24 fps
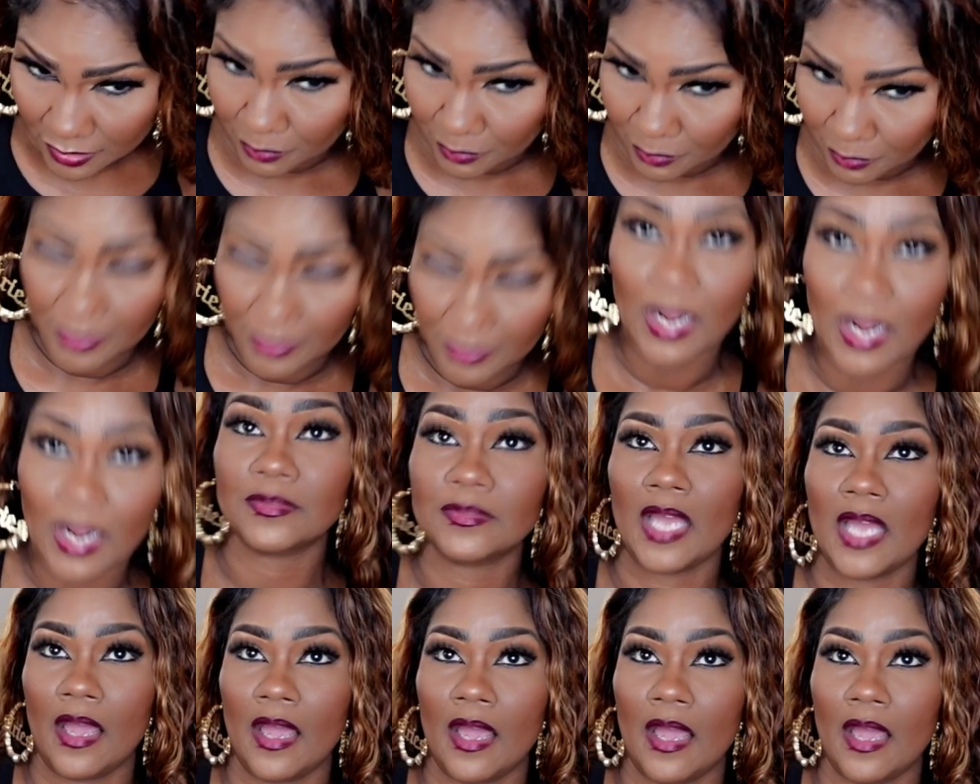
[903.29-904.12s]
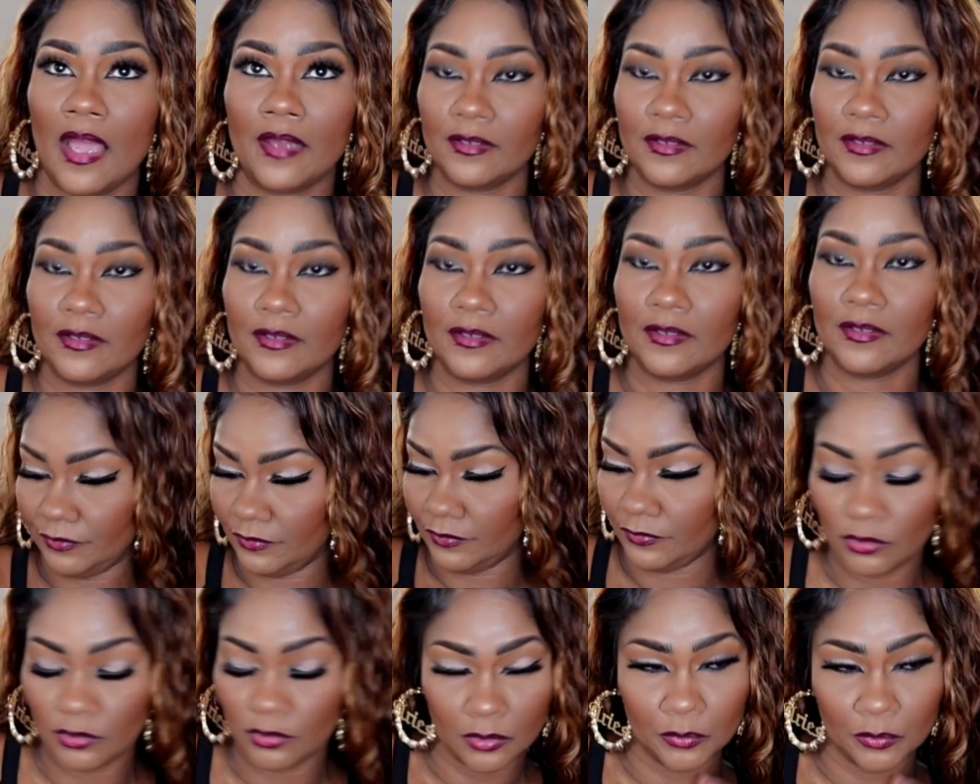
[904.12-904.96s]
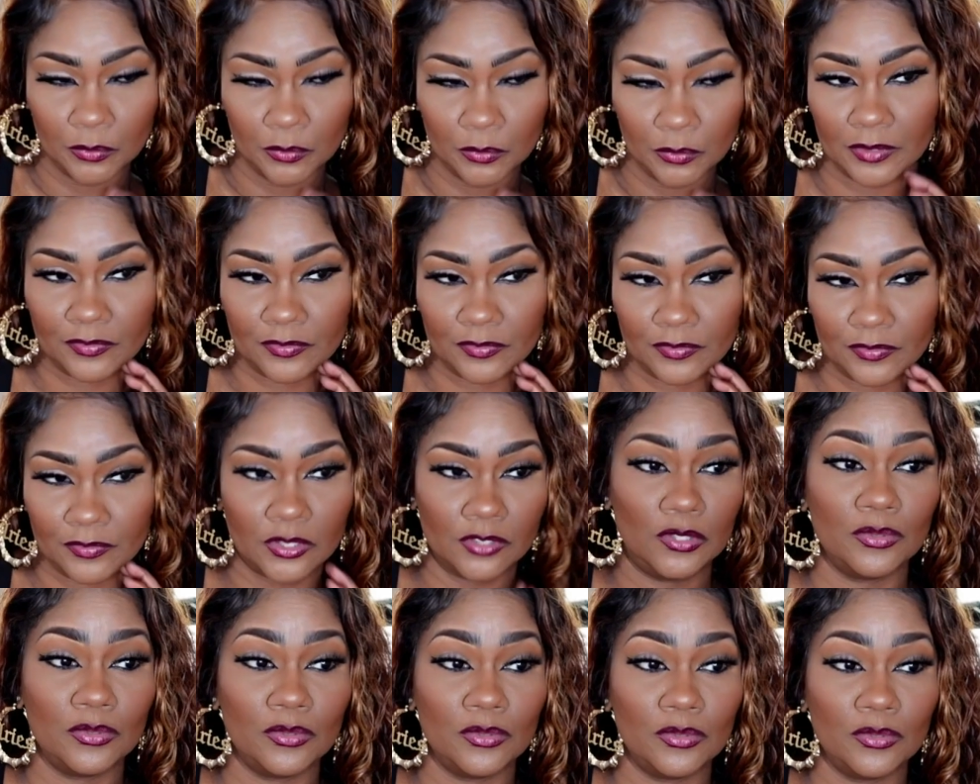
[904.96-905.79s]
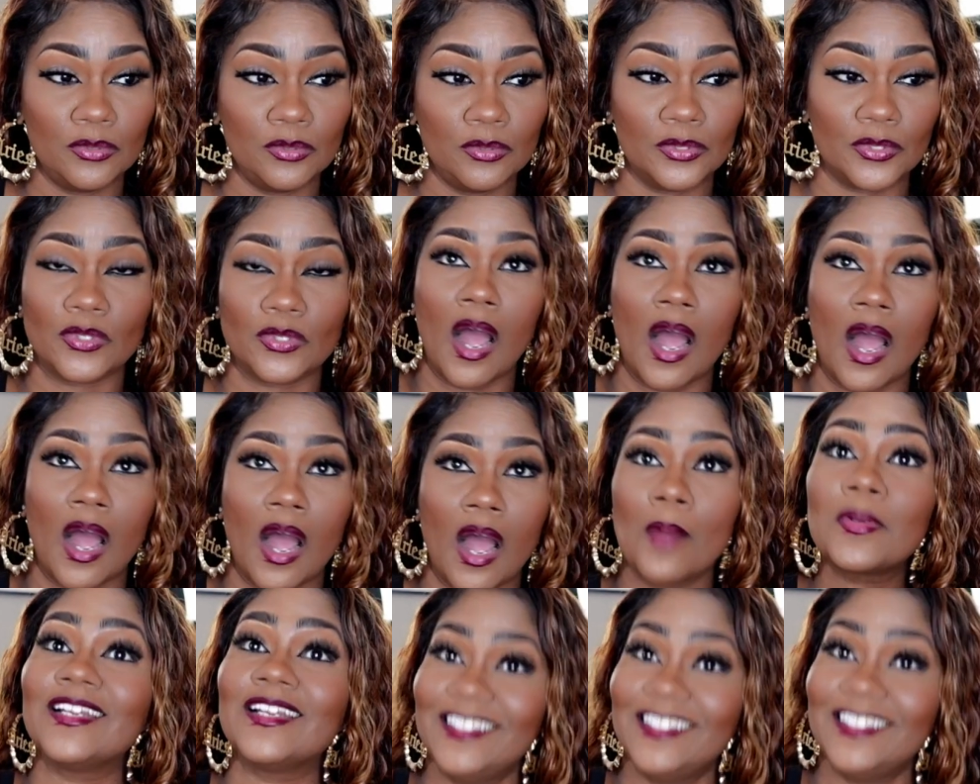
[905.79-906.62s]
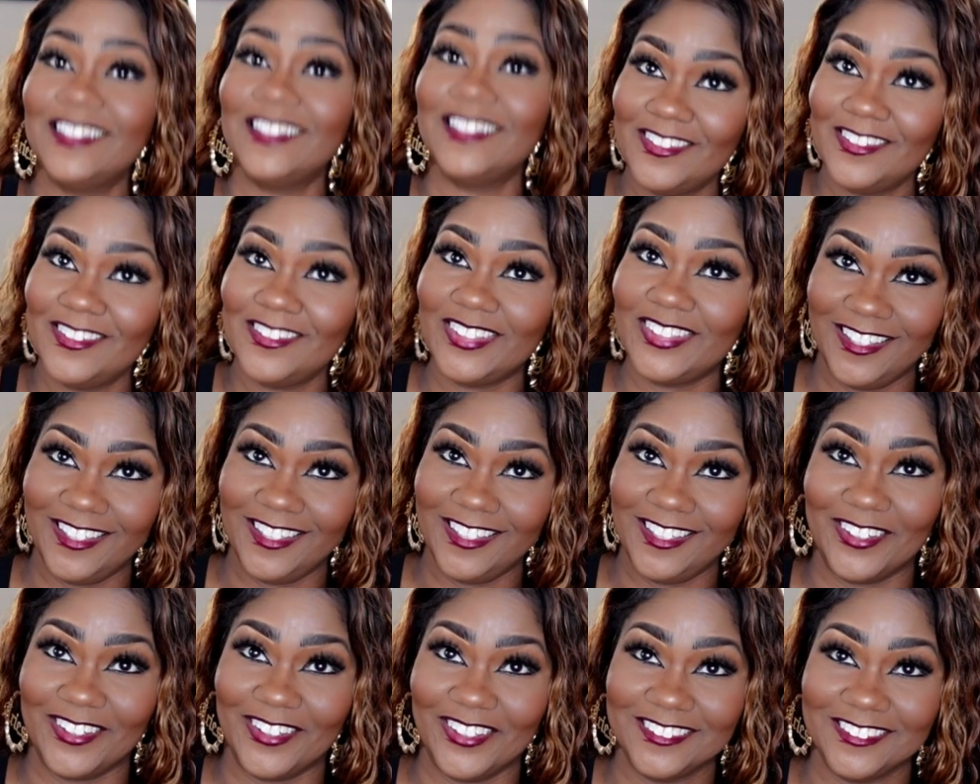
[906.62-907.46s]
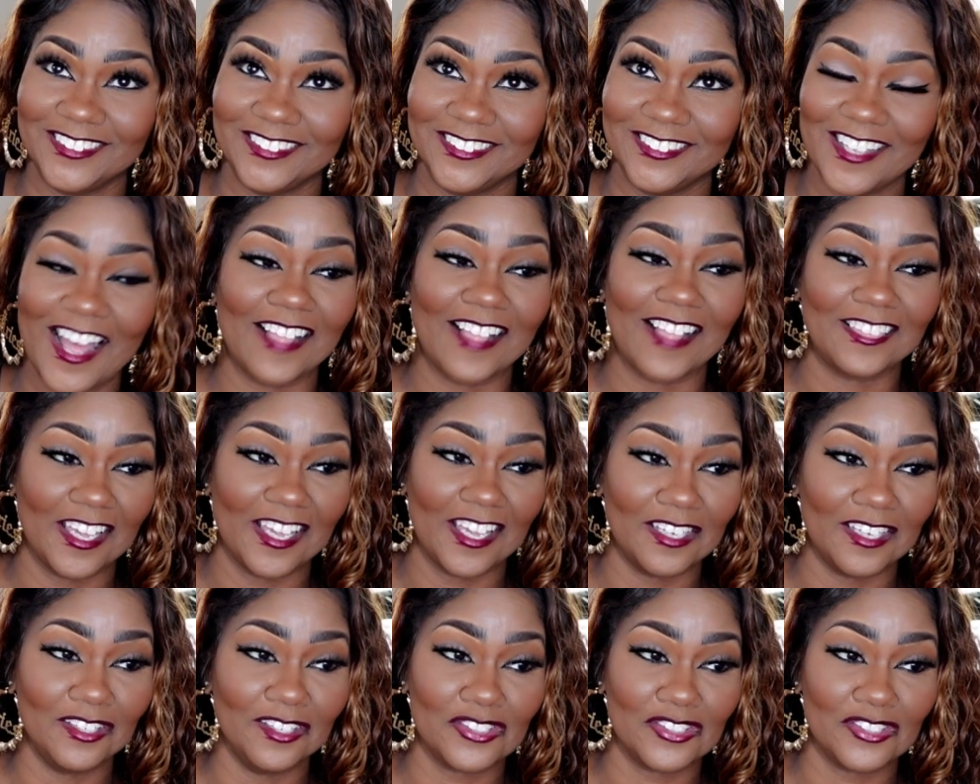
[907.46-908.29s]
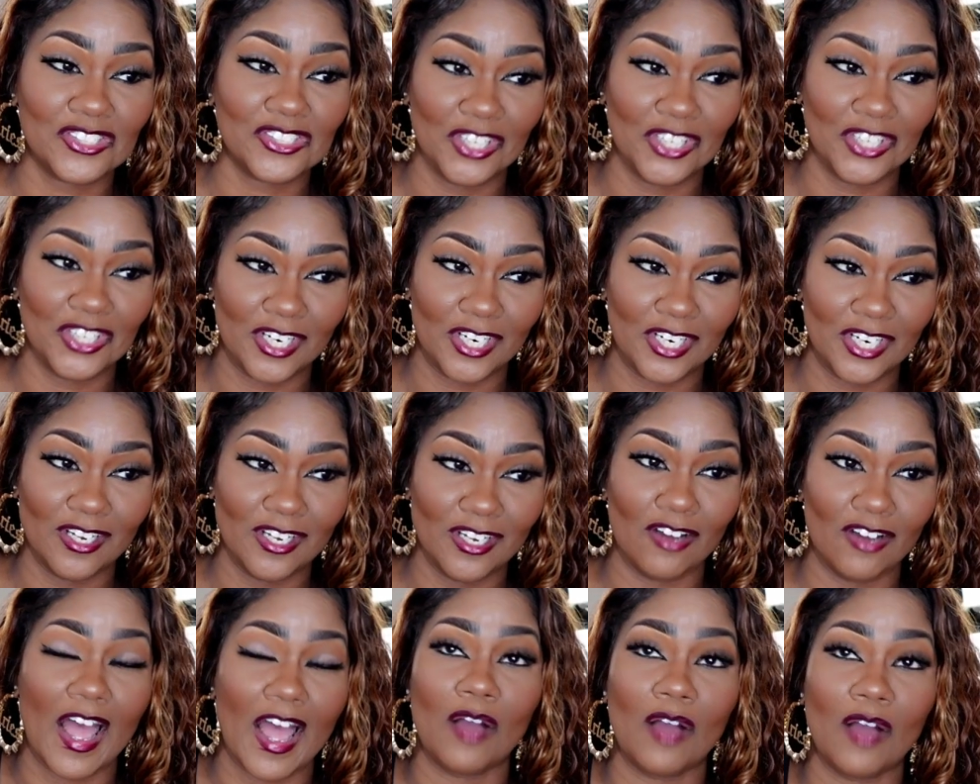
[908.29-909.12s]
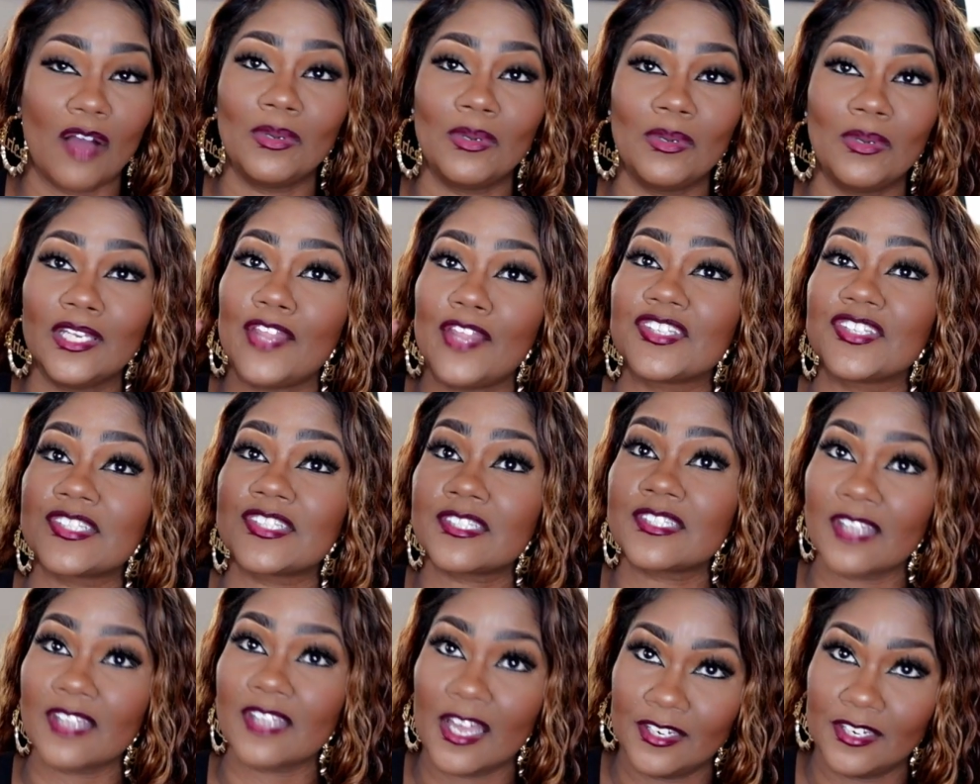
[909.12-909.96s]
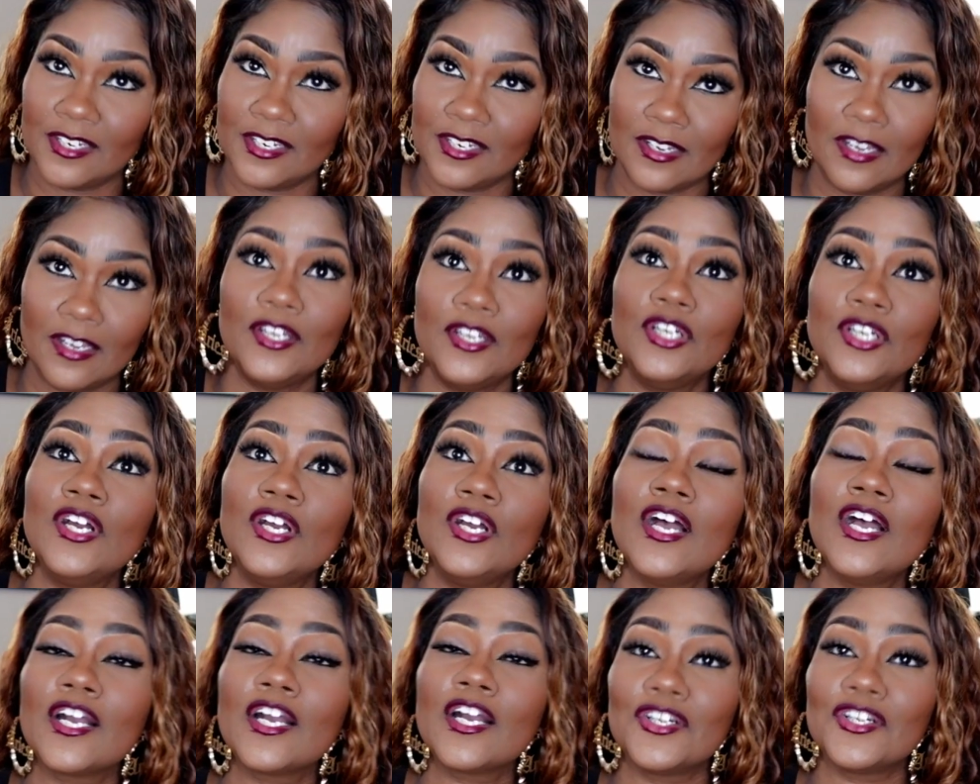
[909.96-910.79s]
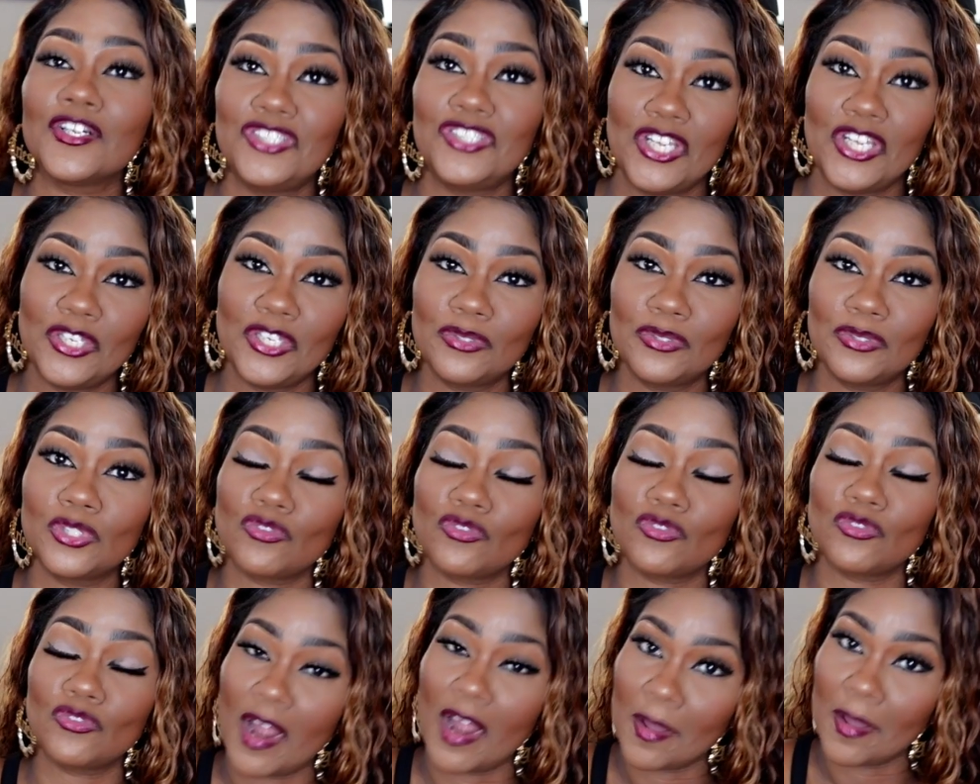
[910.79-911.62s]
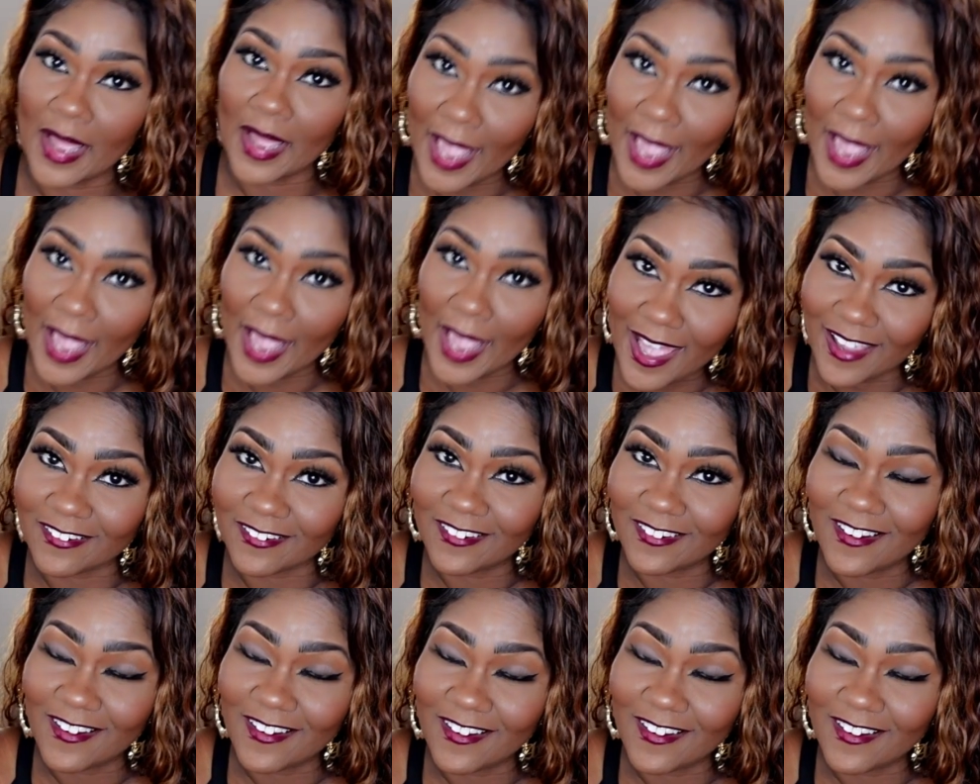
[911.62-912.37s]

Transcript: But I'm tired of fooling with the diffuser, so I'm gonna leave it here. I think it looks good enough. I will let the sun continue to dry my hair.